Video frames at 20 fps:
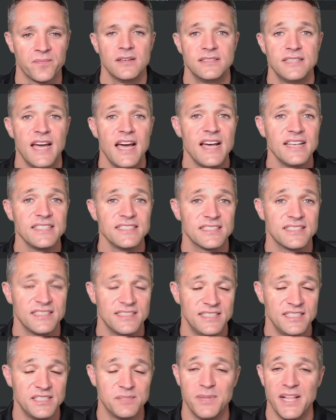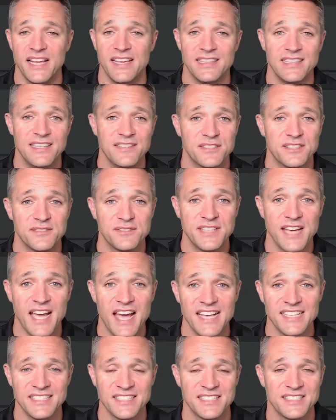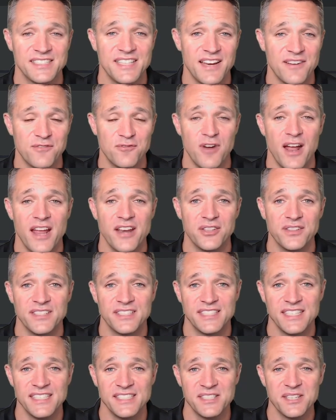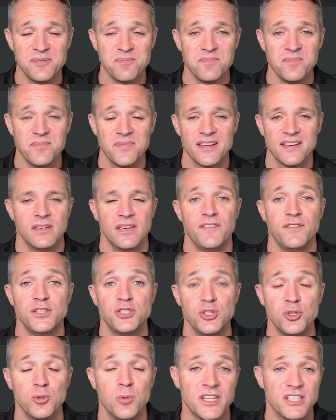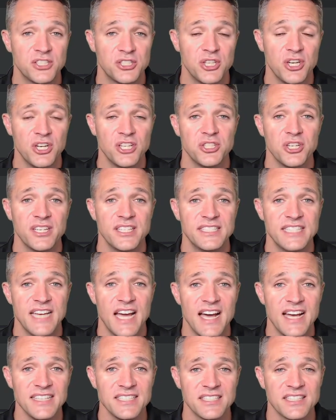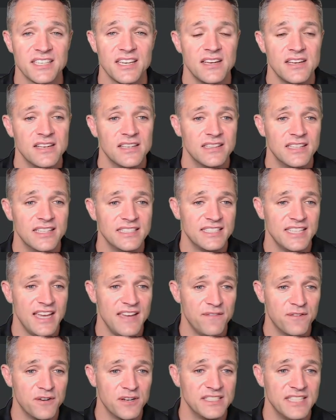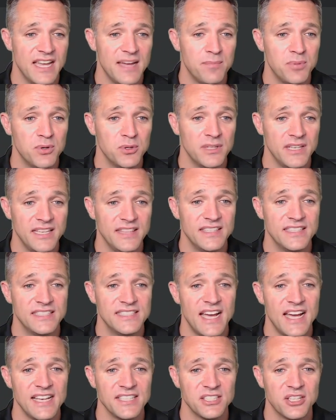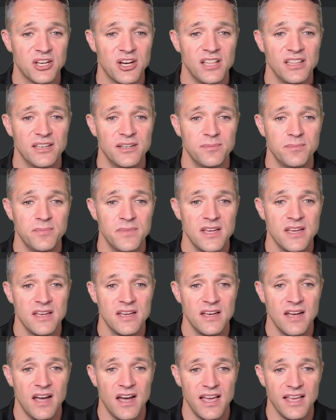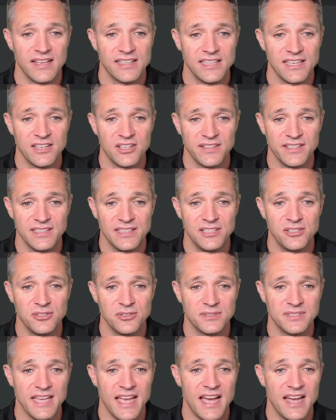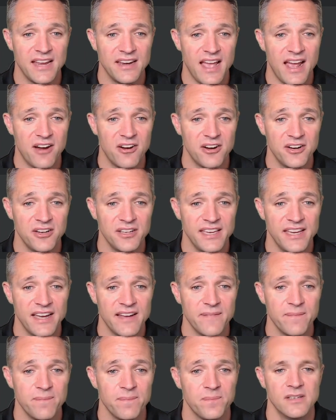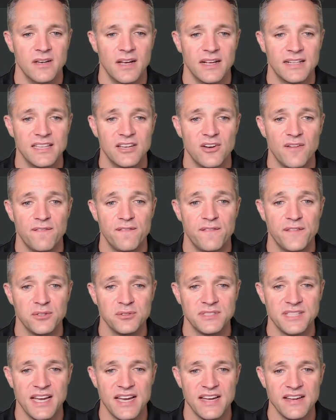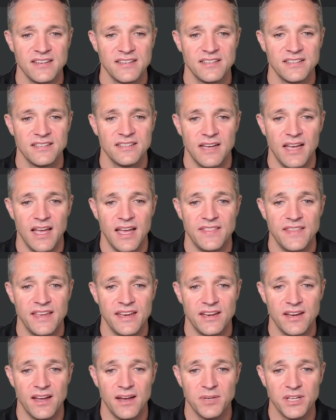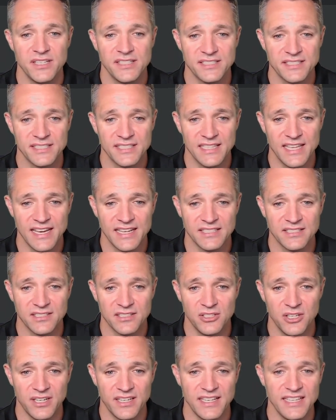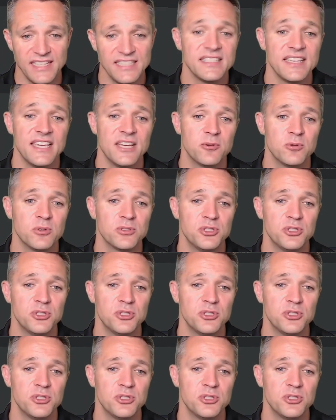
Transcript: Tasks display a list of tasks that have run on the system. If you do want to search on a task, let's say, for example, in the task column, I click on the little down arrow here. I click on filter, and then I'm going to select not is equal